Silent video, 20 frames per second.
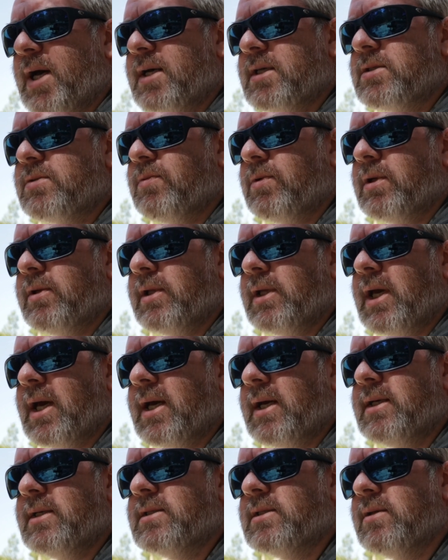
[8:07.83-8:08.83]
passed one of the
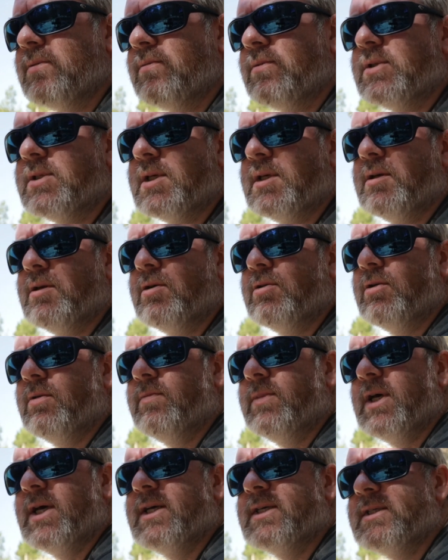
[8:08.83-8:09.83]
guys that was in our
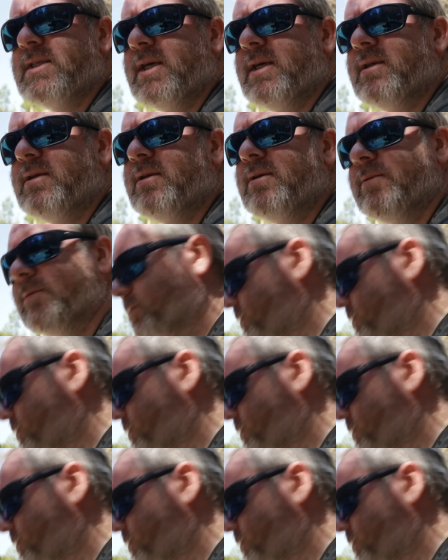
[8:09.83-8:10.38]
room last night